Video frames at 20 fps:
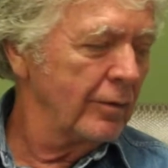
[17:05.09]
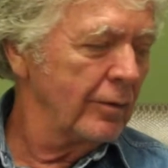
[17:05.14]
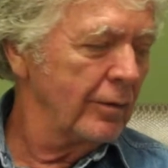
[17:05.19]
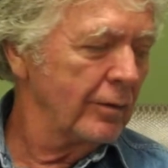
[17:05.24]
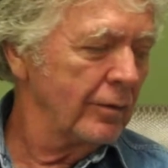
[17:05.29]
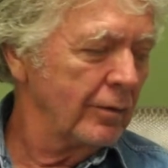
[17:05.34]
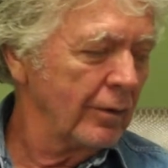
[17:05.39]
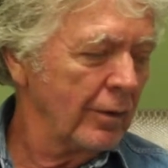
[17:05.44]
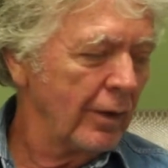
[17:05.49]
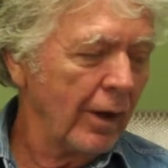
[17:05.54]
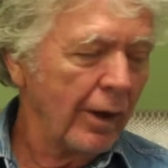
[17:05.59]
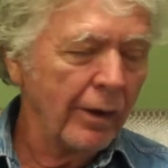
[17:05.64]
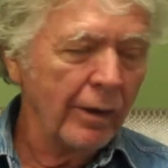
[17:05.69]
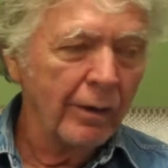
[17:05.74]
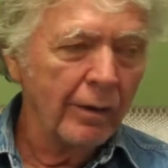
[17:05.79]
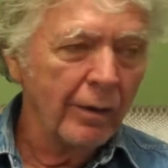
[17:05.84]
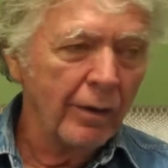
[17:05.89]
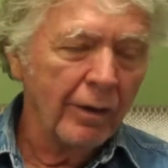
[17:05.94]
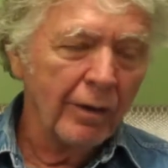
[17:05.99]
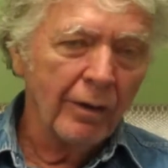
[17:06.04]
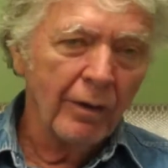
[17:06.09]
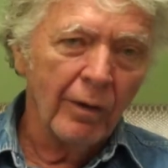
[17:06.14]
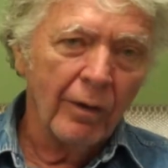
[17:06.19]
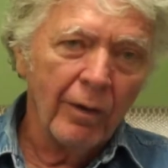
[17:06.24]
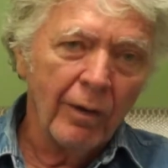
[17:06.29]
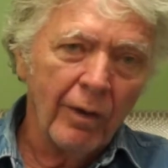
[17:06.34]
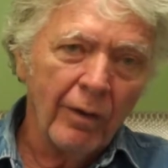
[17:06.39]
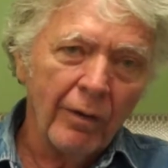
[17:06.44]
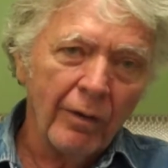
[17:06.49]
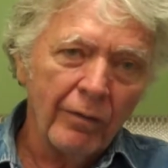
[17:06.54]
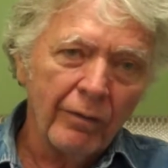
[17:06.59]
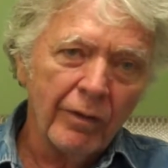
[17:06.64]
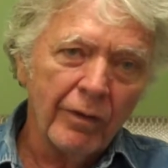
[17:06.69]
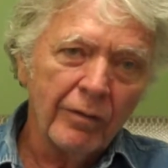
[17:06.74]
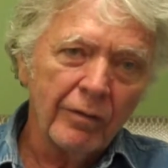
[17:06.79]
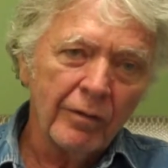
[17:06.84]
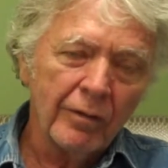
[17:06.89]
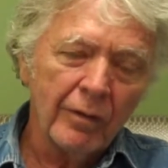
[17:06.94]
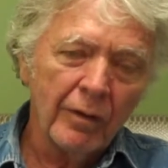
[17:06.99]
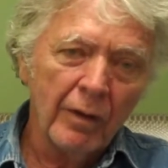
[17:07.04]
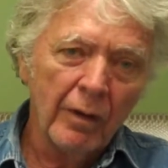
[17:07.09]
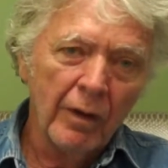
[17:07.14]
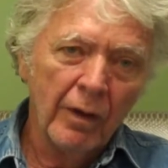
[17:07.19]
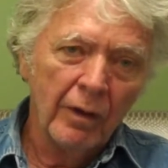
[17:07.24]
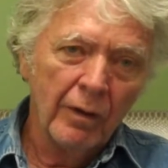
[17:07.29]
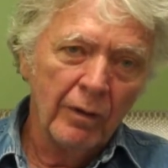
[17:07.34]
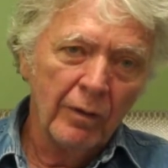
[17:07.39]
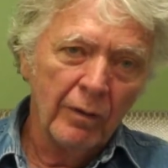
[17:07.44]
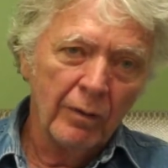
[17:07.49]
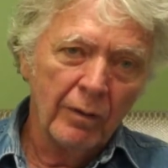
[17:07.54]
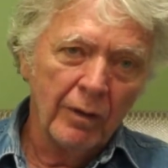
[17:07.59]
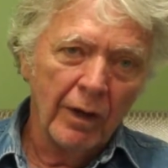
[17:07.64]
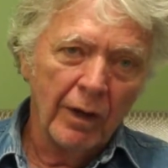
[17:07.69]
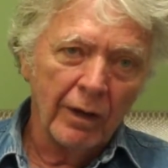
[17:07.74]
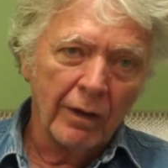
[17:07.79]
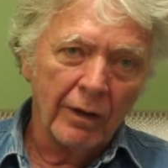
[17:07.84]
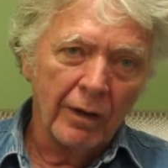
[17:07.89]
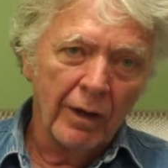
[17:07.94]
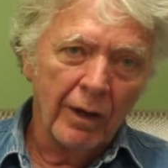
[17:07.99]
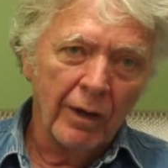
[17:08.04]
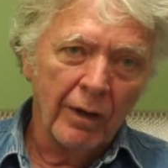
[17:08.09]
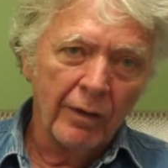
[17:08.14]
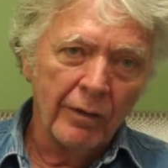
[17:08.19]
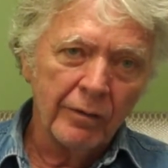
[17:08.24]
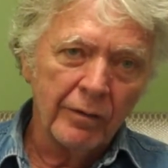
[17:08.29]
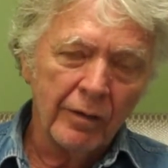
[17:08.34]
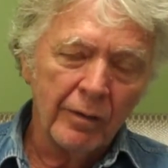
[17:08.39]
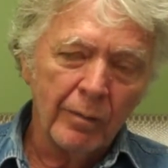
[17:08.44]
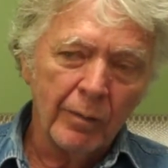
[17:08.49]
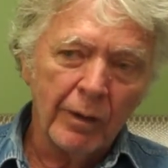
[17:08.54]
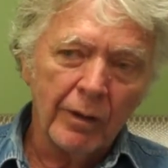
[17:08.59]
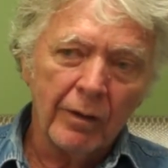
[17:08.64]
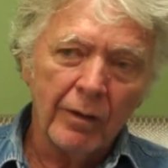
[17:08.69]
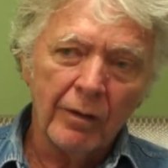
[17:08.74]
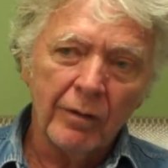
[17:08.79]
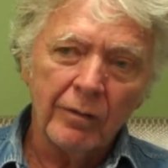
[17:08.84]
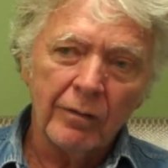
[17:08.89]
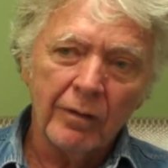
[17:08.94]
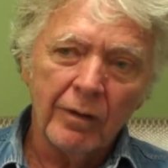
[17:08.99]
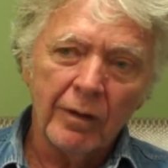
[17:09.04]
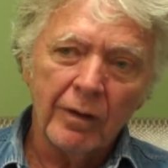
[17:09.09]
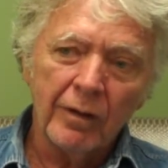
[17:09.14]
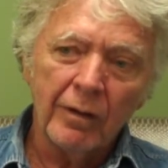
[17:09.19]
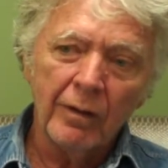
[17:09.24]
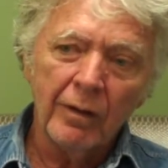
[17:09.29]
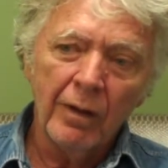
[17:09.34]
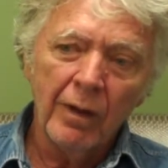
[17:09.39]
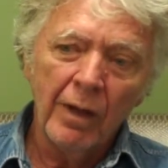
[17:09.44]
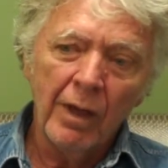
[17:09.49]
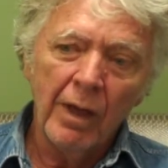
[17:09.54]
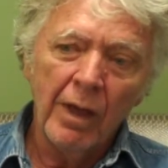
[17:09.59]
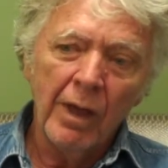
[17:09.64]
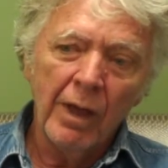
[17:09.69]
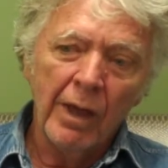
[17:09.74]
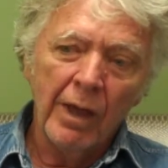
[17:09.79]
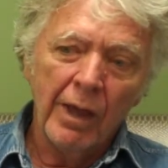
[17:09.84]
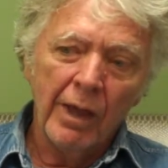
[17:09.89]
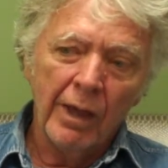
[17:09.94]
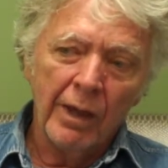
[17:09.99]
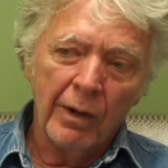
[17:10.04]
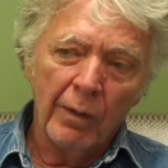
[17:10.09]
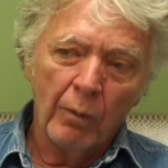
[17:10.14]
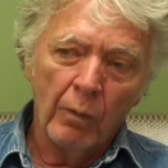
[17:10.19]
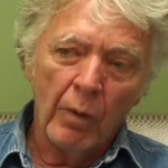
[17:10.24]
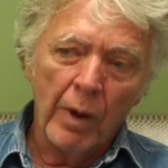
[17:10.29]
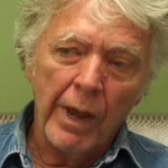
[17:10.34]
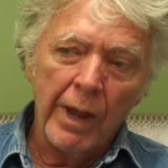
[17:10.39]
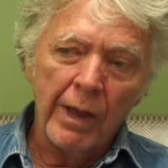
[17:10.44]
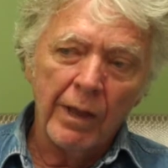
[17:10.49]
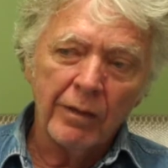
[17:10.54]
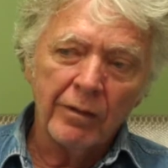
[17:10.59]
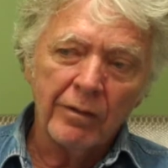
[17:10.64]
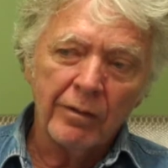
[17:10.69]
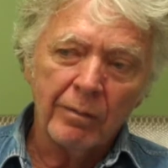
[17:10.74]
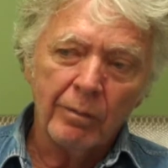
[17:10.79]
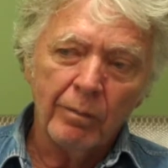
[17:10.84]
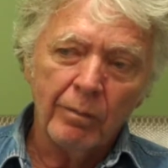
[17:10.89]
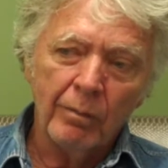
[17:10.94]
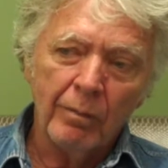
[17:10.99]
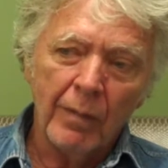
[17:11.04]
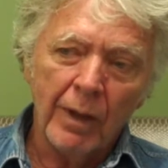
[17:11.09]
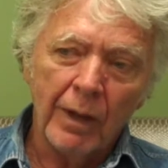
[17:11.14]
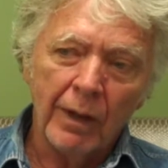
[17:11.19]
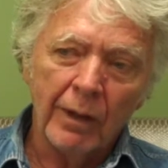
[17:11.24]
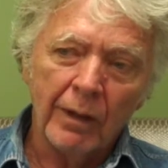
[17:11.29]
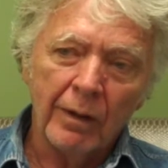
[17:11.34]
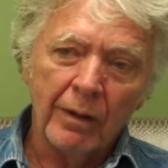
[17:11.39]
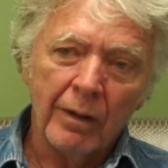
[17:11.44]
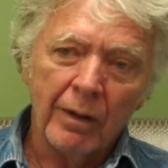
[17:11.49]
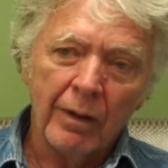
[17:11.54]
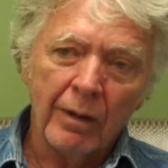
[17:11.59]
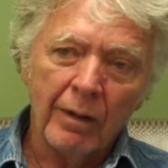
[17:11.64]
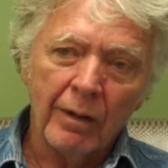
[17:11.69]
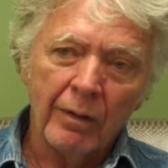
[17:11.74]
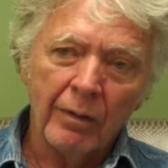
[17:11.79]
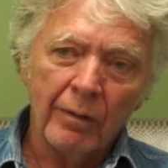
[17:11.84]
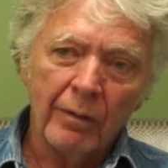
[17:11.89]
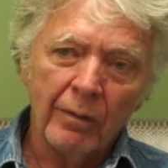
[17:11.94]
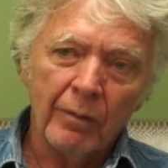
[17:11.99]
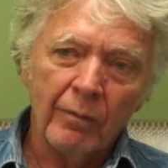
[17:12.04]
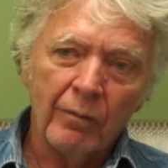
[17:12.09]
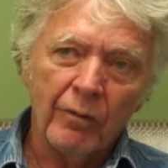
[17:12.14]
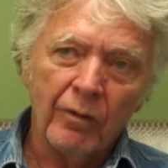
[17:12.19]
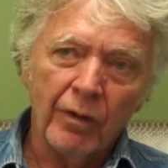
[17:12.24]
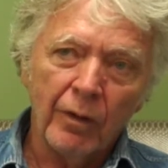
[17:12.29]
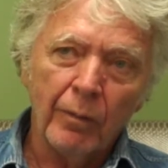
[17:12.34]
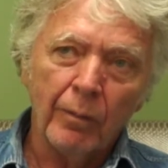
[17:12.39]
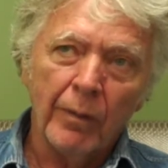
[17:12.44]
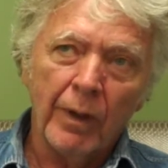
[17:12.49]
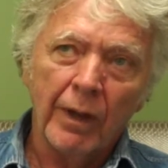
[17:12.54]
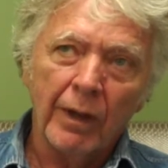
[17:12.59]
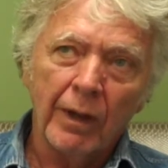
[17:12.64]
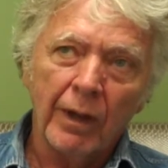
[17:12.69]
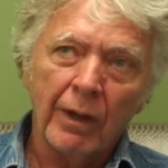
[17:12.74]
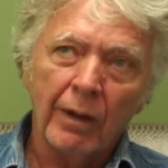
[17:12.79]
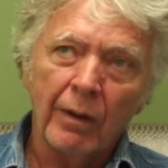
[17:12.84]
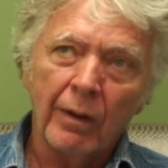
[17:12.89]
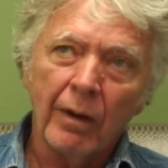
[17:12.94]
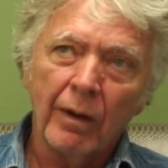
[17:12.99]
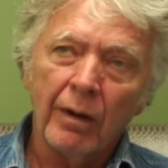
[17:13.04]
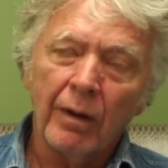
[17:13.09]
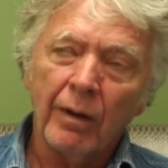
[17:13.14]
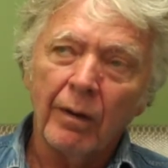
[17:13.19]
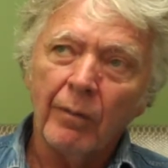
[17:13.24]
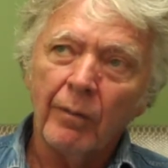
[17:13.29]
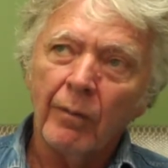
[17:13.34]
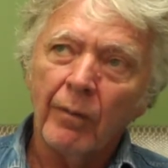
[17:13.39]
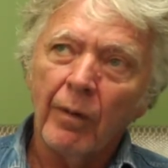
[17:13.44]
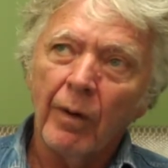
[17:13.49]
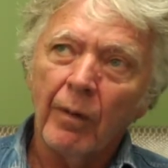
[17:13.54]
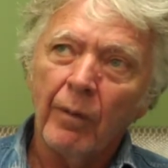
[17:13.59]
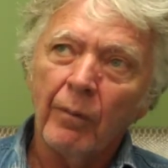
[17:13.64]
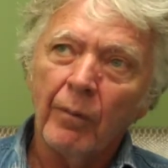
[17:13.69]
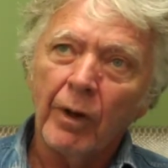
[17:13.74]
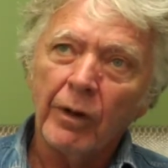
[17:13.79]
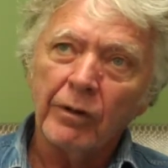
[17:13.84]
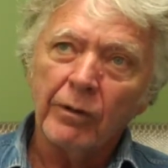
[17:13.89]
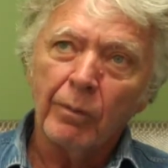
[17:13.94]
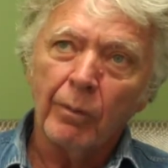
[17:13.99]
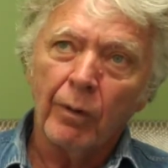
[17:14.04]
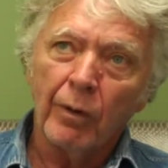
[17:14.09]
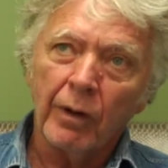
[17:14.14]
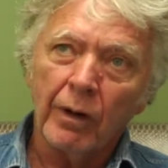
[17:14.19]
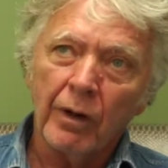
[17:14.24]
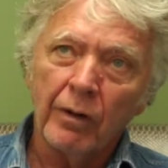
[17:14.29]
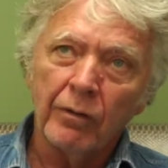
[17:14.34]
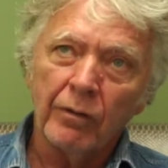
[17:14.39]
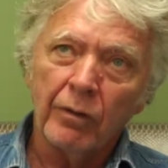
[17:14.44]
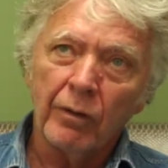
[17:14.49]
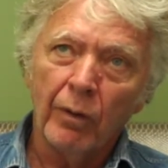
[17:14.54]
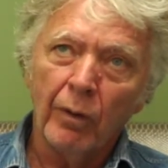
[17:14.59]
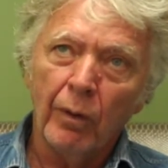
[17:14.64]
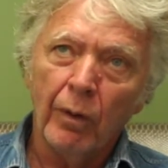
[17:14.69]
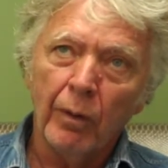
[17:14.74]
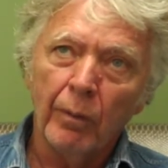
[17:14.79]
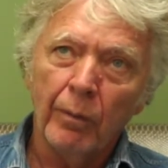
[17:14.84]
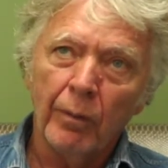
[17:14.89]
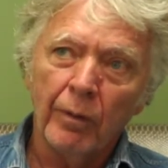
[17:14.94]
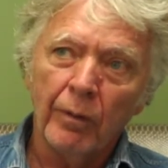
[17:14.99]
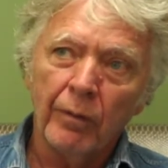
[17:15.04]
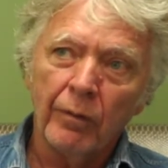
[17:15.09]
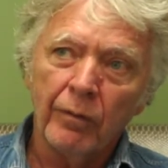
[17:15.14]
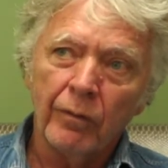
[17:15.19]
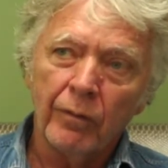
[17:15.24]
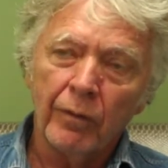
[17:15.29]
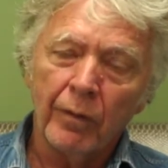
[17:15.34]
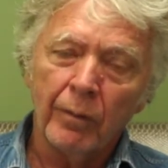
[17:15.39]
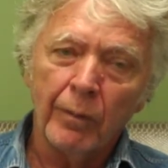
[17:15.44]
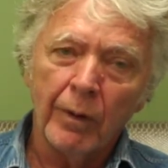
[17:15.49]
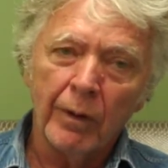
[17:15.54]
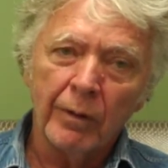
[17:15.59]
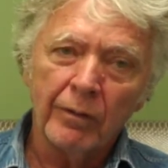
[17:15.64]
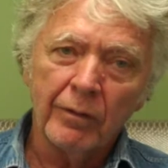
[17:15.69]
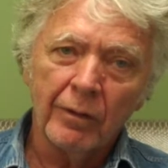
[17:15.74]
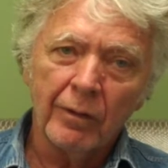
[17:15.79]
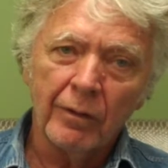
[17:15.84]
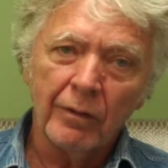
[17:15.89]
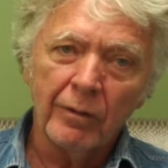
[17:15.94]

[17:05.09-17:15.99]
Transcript: there's an irony to all of this new technology, because in a way it's made filmmaking much more controllable for me, so